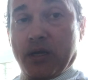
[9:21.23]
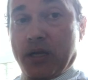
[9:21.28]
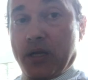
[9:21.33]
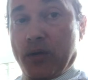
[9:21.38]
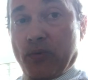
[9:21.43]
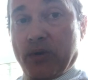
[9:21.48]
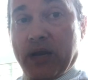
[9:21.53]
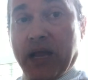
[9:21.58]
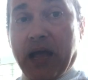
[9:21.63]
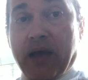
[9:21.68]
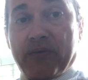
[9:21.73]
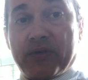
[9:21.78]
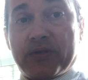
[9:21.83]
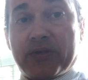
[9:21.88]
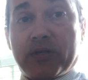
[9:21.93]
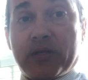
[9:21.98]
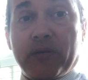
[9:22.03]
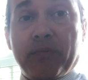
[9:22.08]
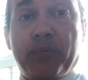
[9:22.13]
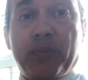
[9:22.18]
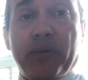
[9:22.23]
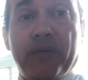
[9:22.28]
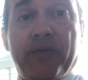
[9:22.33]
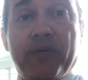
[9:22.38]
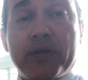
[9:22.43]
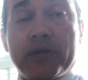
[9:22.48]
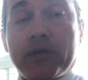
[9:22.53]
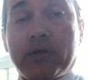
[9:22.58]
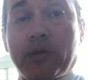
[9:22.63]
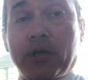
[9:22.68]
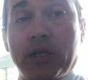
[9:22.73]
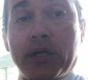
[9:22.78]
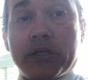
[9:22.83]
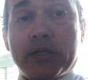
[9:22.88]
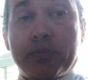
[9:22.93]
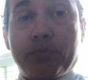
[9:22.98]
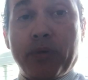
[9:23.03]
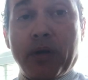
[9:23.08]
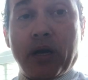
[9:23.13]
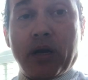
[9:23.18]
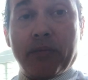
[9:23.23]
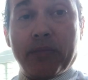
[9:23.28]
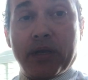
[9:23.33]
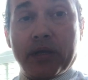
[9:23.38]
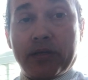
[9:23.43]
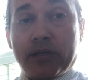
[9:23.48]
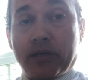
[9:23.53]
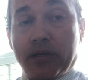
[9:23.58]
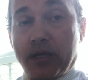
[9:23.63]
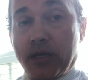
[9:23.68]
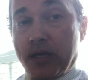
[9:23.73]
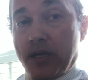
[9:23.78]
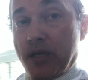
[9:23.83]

it would have a simple physical experiment